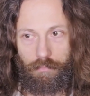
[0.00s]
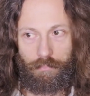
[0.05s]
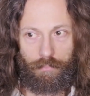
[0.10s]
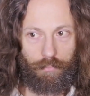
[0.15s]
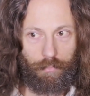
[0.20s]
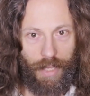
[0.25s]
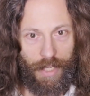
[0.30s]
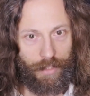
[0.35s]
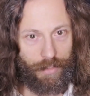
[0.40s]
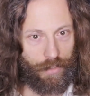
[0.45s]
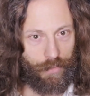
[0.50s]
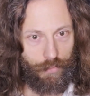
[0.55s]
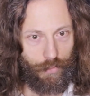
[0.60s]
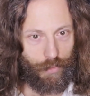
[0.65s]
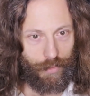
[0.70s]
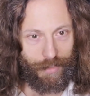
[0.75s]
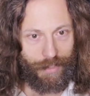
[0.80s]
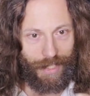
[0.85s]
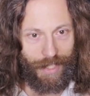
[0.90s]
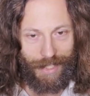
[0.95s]
many
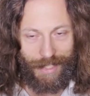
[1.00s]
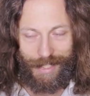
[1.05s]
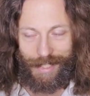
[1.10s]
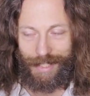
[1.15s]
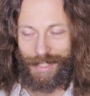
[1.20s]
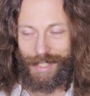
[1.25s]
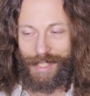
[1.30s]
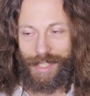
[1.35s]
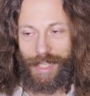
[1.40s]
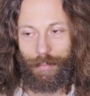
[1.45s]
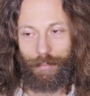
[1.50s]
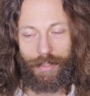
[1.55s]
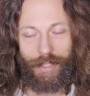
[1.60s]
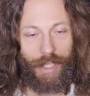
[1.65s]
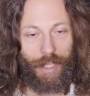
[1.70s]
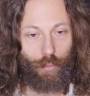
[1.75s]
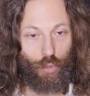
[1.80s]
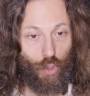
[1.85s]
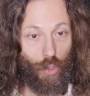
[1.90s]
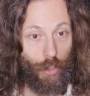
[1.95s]
different things at the same
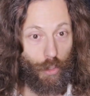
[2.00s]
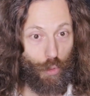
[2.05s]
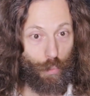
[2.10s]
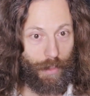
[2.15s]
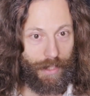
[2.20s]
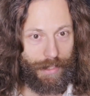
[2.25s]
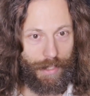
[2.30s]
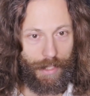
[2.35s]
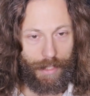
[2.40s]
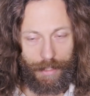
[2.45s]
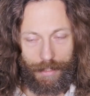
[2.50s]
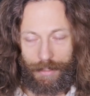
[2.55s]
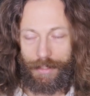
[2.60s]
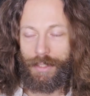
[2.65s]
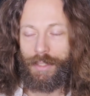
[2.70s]
time, Georges Bataille.